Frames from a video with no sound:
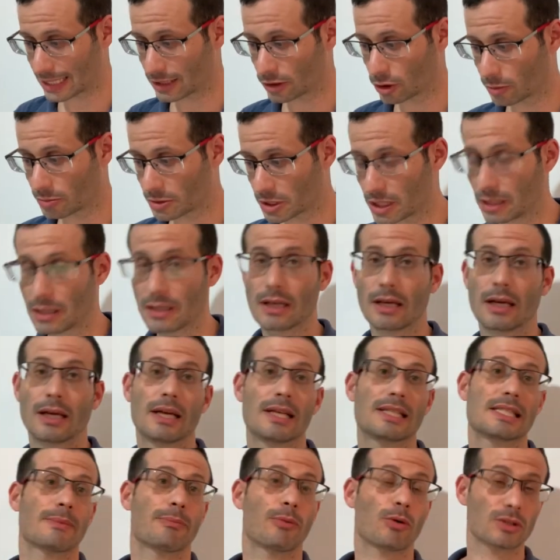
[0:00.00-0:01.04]
option, is
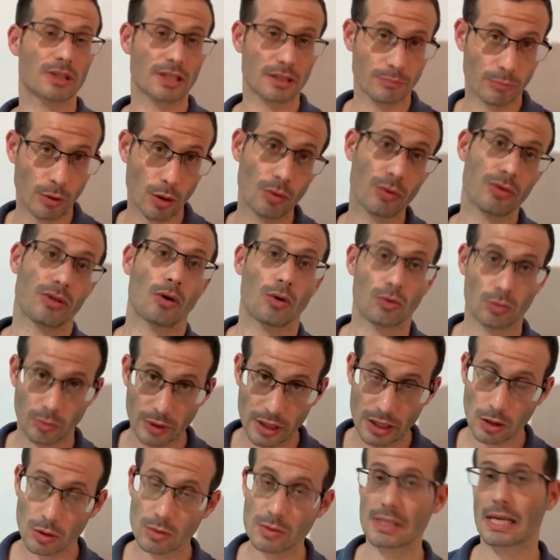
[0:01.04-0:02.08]
supported both on
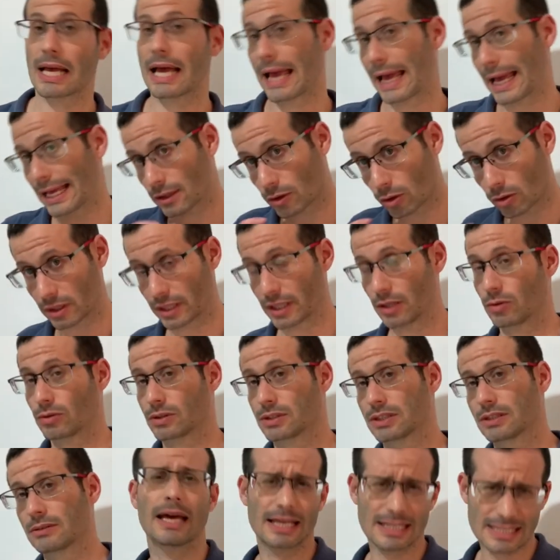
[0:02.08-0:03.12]
Windows and on Linux.
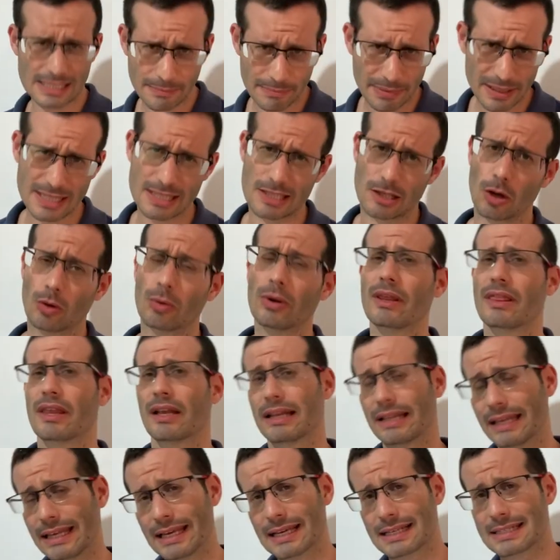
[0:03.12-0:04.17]
It's a bit slower than
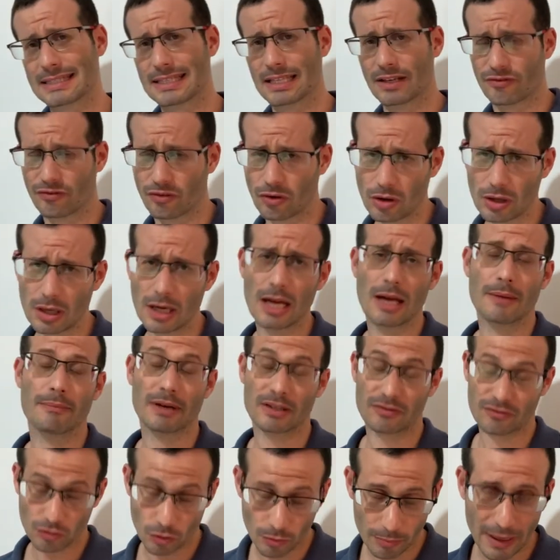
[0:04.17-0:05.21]
ext4, but
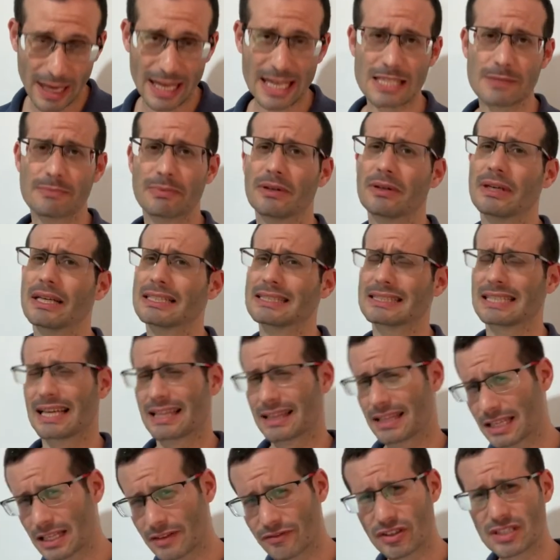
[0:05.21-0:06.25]
from my experience, the
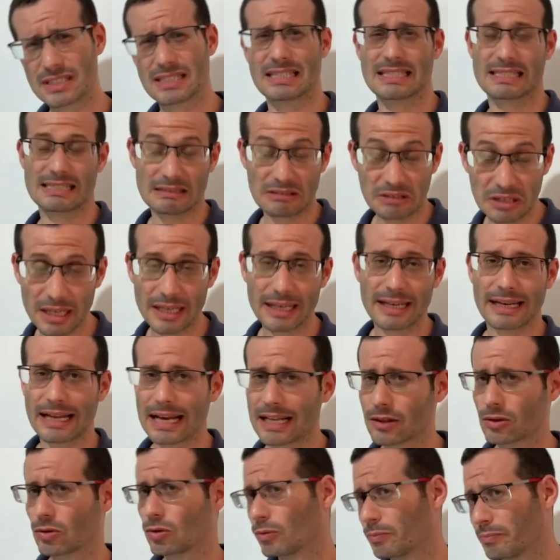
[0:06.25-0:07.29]
difference is really not
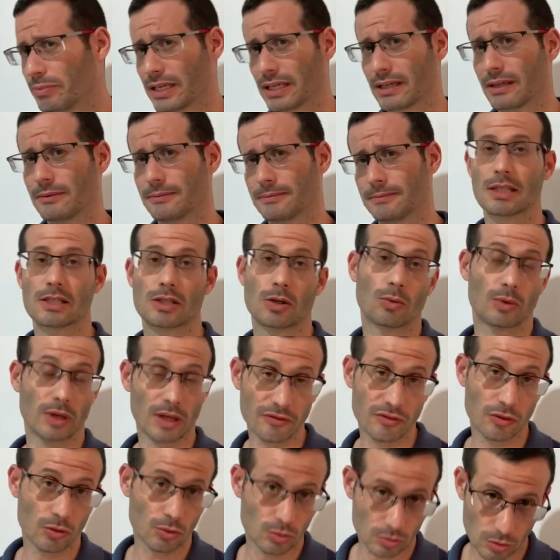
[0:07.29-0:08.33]
too big. So if
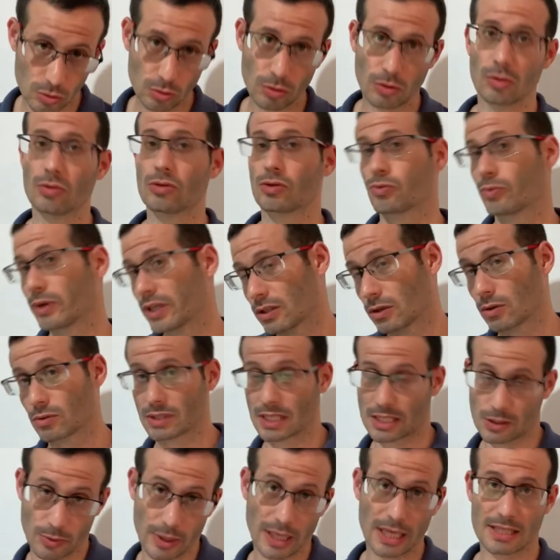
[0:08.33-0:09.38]
you do use Windows as
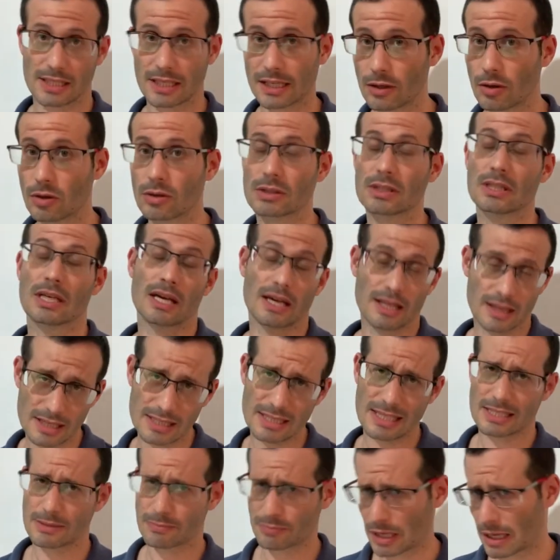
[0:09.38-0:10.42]
well as Linux, this
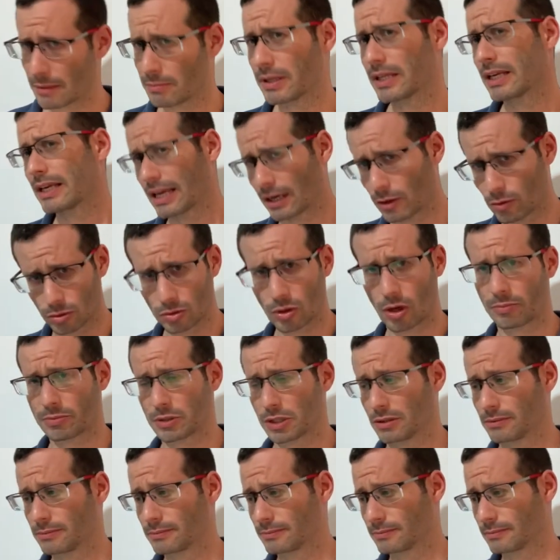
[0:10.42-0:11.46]
is probably a good option.
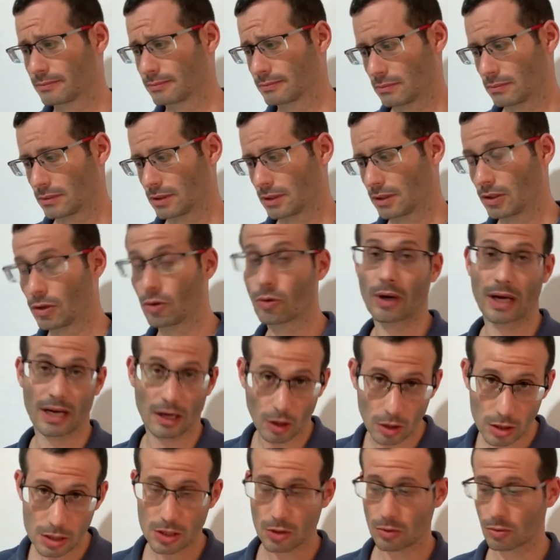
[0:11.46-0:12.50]
You can
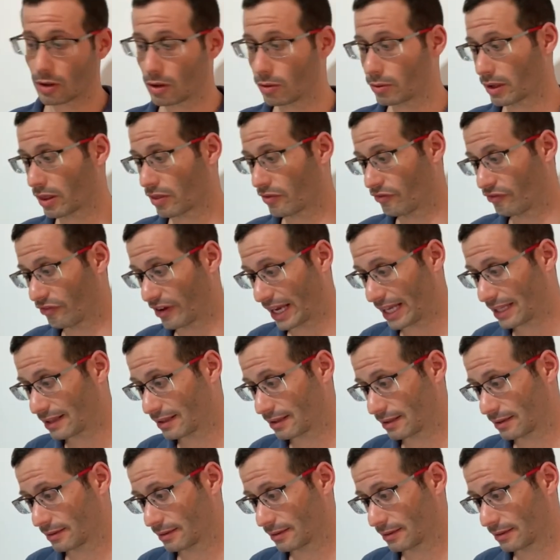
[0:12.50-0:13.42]
also go with FAT,